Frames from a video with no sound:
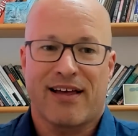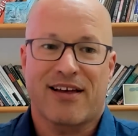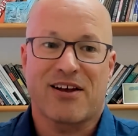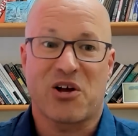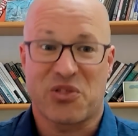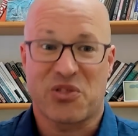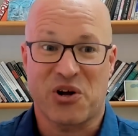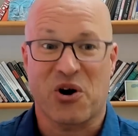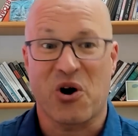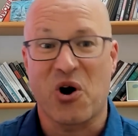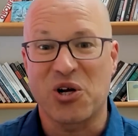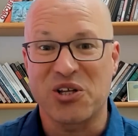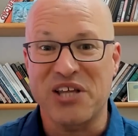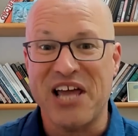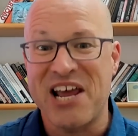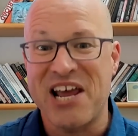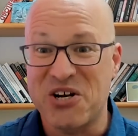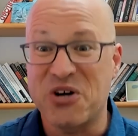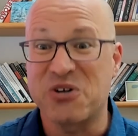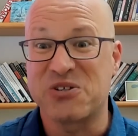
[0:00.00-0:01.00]
They're called
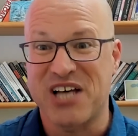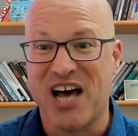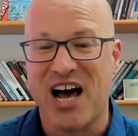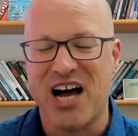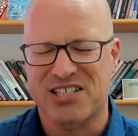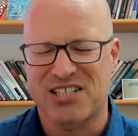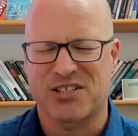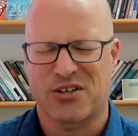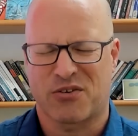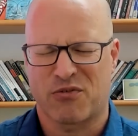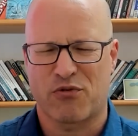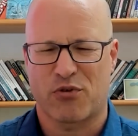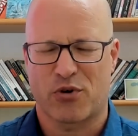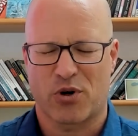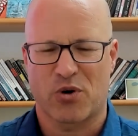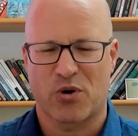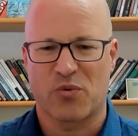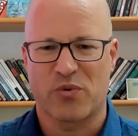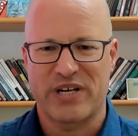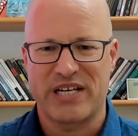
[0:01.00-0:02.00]
endotoxin for
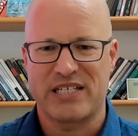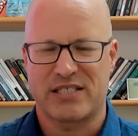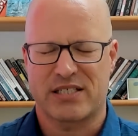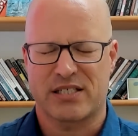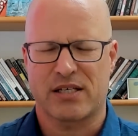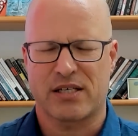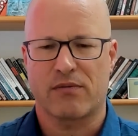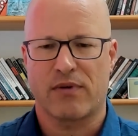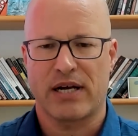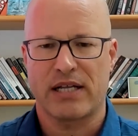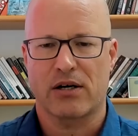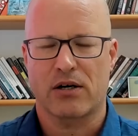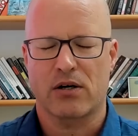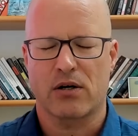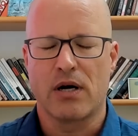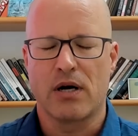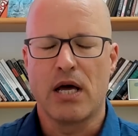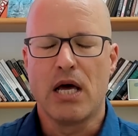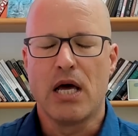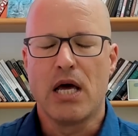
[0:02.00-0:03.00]
a reason, right?
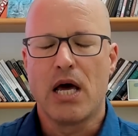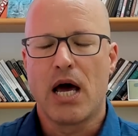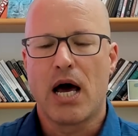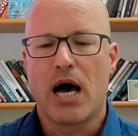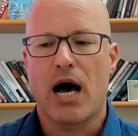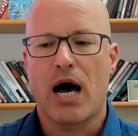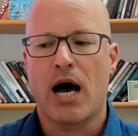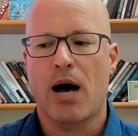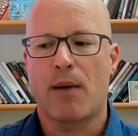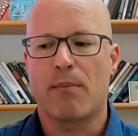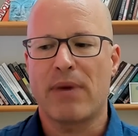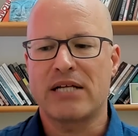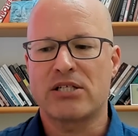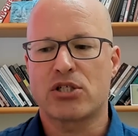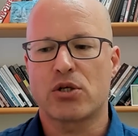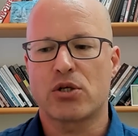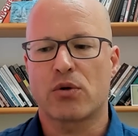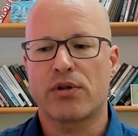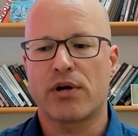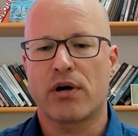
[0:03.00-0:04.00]
And
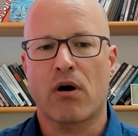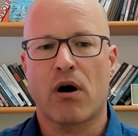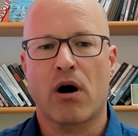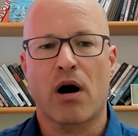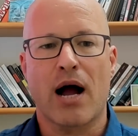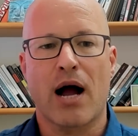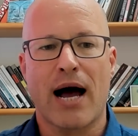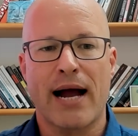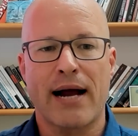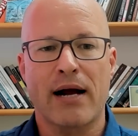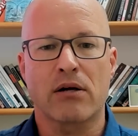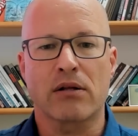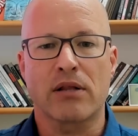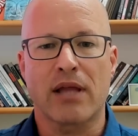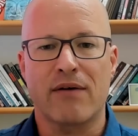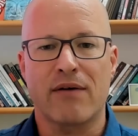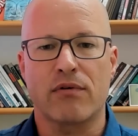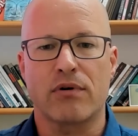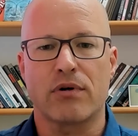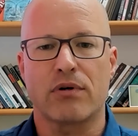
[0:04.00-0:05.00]
so there are higher
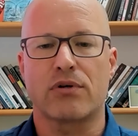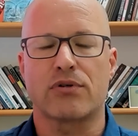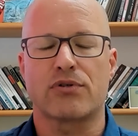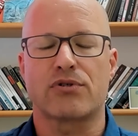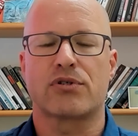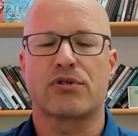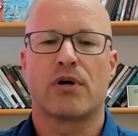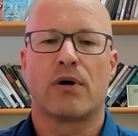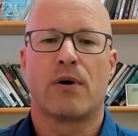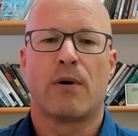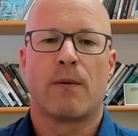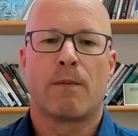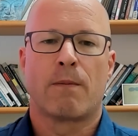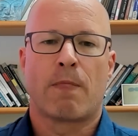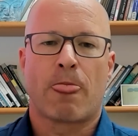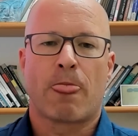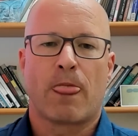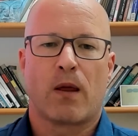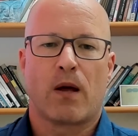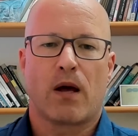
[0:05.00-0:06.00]
levels
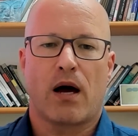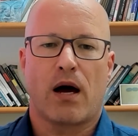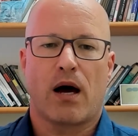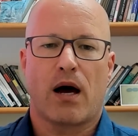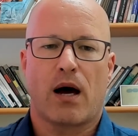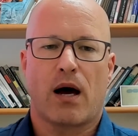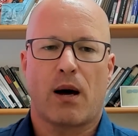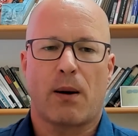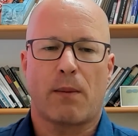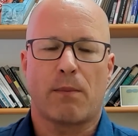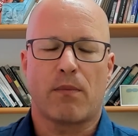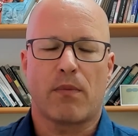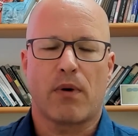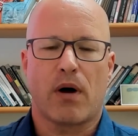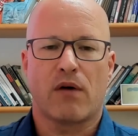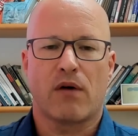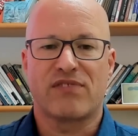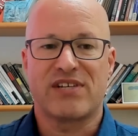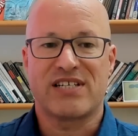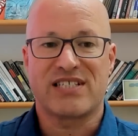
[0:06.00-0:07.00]

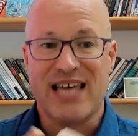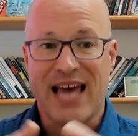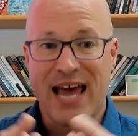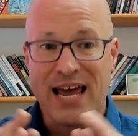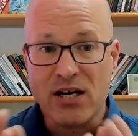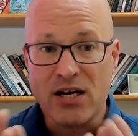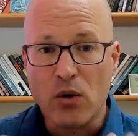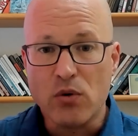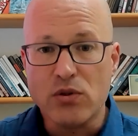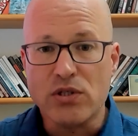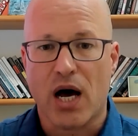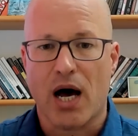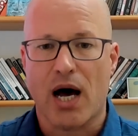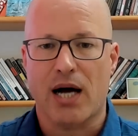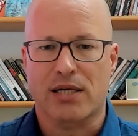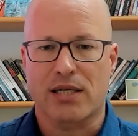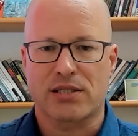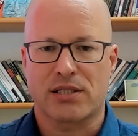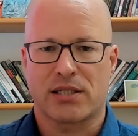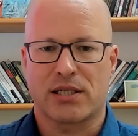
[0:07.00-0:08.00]
of this
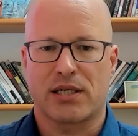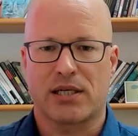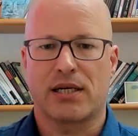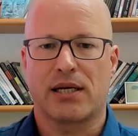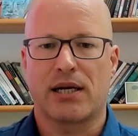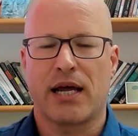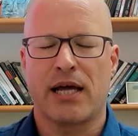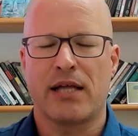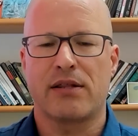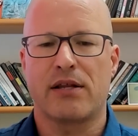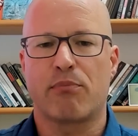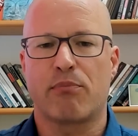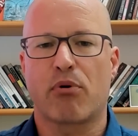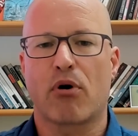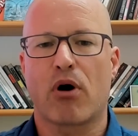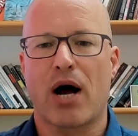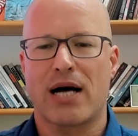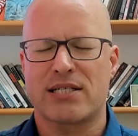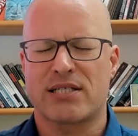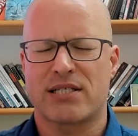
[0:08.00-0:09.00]
endotoxin in the
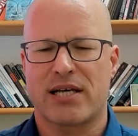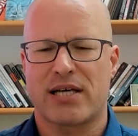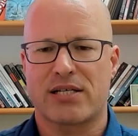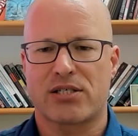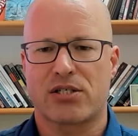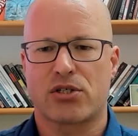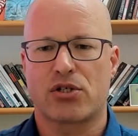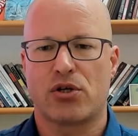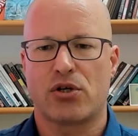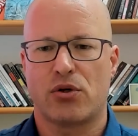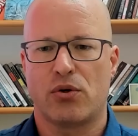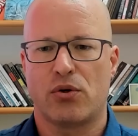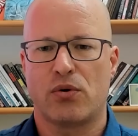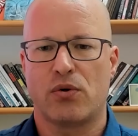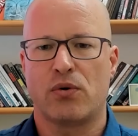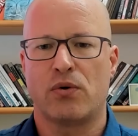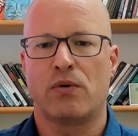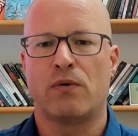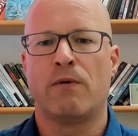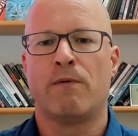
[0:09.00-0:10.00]
process
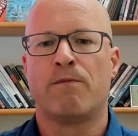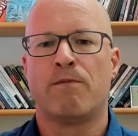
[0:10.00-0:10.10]
to